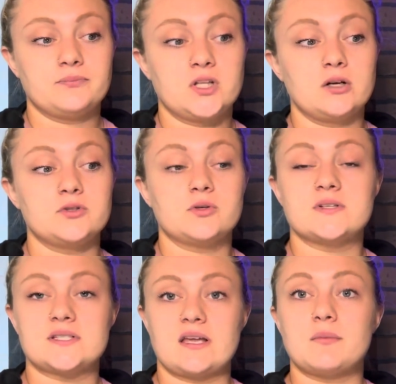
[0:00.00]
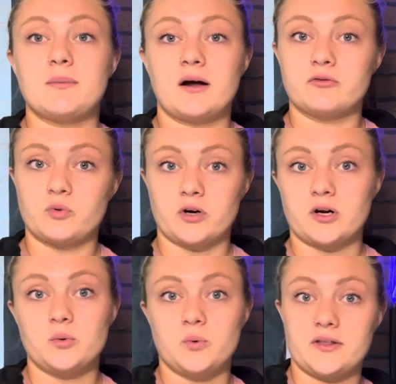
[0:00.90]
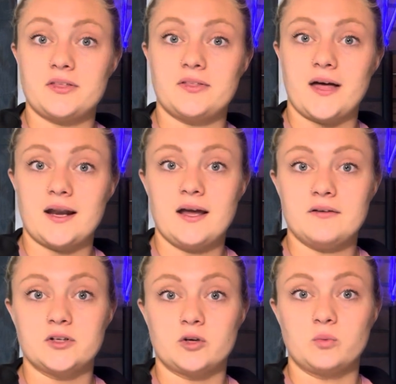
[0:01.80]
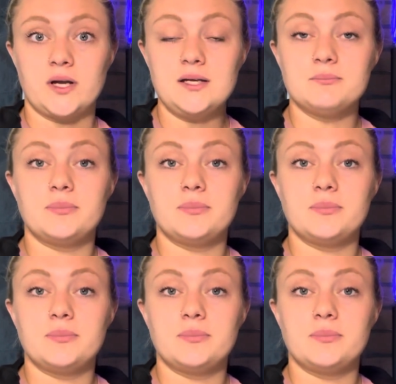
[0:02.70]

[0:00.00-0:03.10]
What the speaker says: do the same amount of work with that heavier weight.